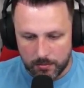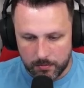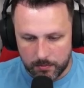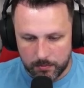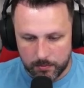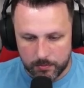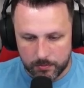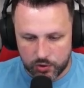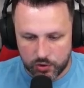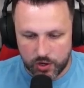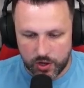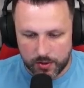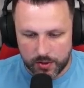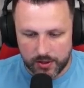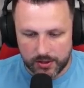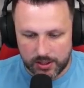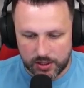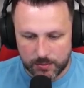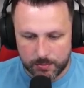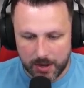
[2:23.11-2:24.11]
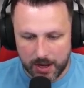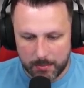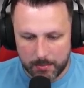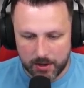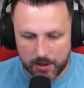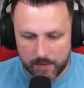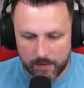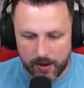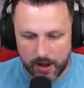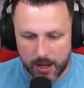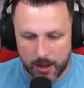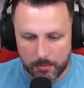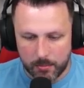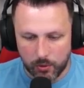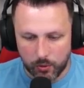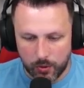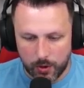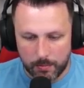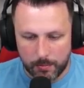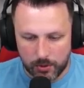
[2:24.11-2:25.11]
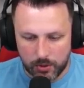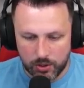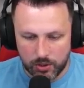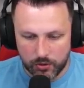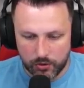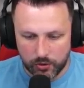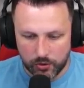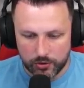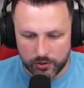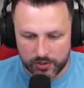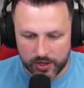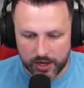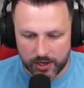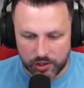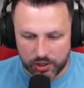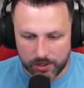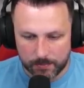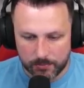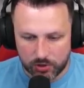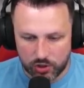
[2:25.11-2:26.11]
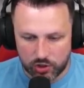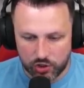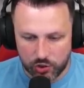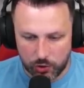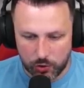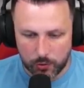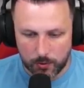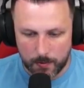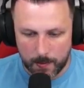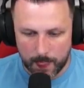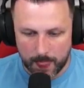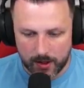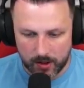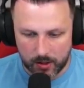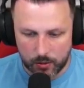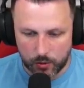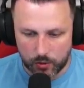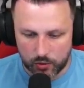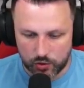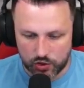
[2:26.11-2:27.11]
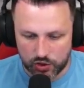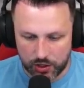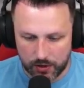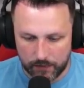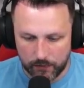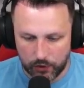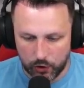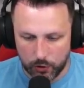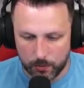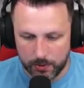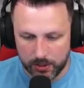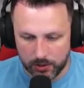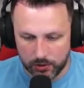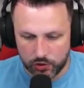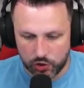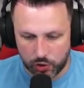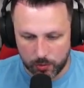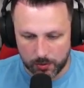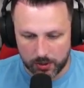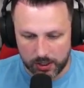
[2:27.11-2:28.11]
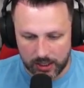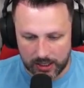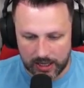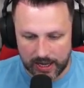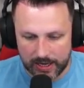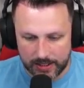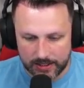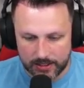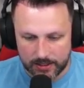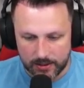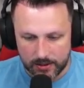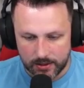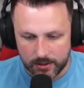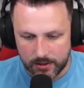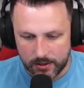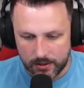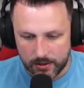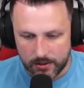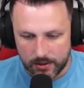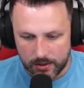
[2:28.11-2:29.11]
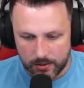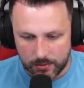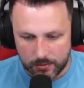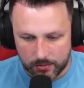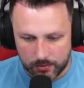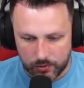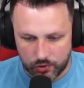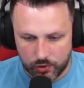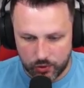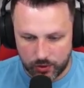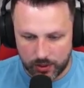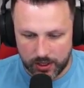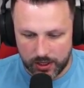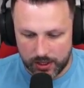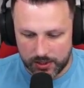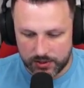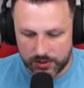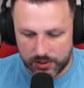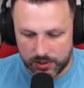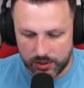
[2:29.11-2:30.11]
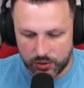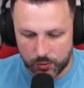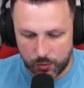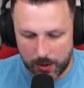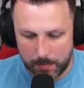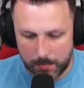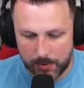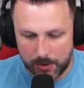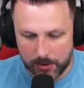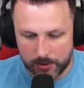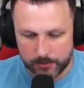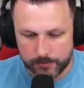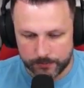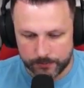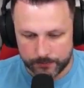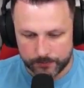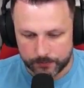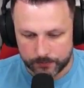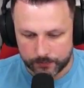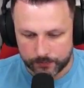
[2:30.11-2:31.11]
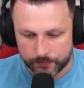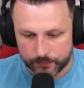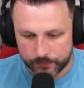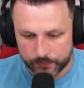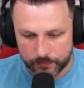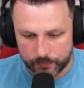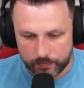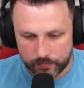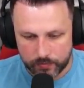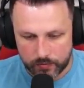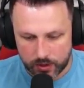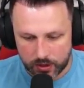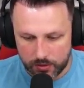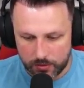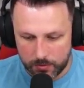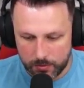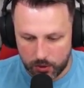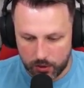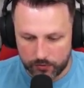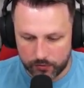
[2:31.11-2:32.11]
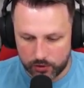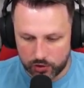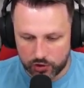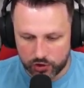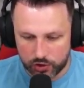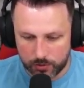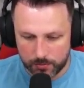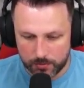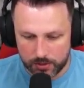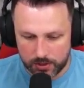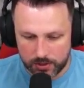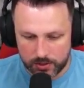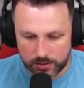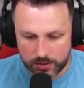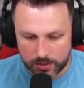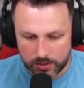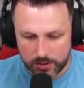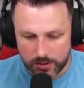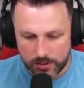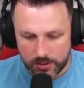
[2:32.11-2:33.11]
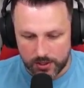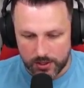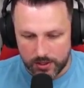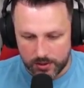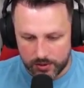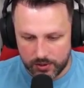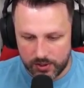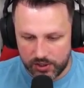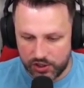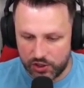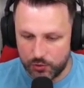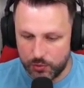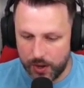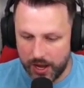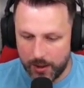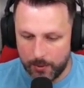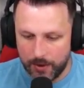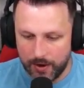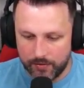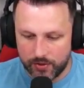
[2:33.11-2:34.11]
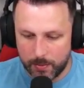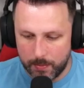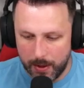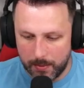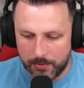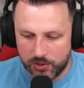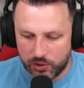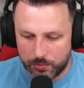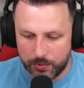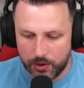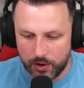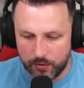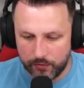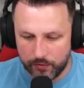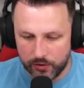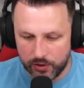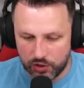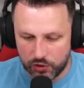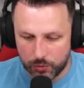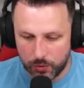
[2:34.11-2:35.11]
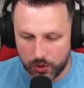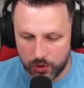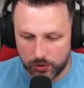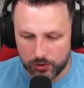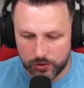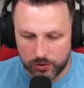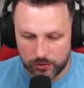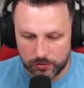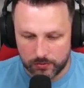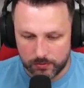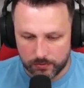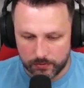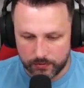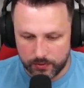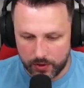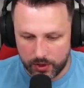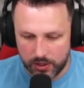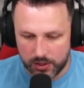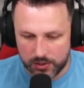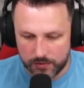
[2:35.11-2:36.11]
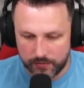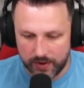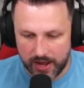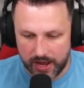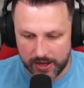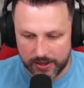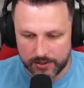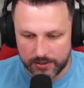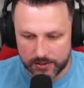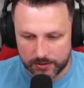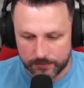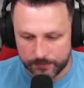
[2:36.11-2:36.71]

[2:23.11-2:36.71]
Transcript: So I think this might be a viable weapon, you know, inside chapter 2. I think we could see a few builds coming to light, showcasing this weapon. More frost stompers. So this is why we have the pepper spray on for this world, for these vines.